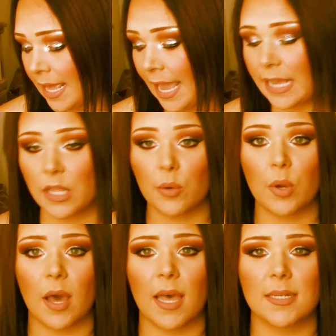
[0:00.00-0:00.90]
Halo
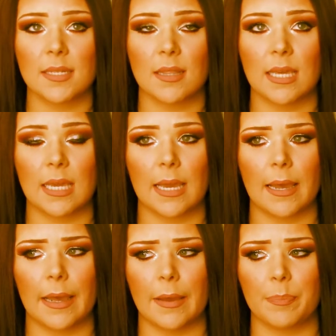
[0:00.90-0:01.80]
got the
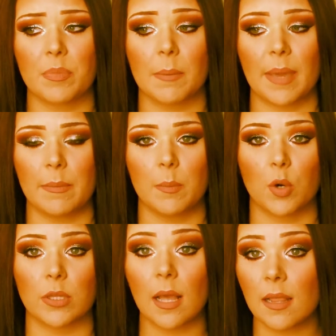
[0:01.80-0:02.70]
baby
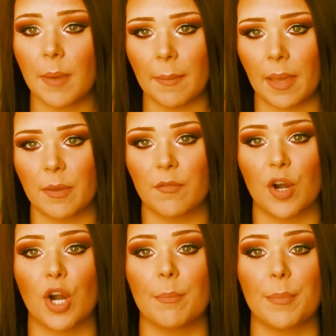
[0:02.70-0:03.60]
born lullaby baby for
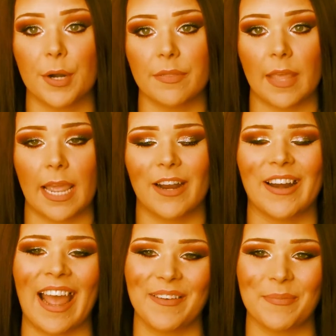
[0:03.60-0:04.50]
her birthday,
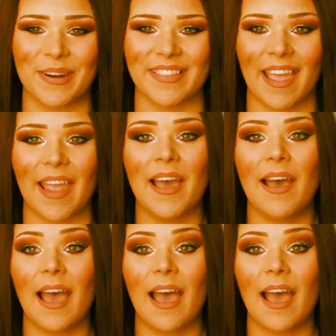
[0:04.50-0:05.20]
her half birthday.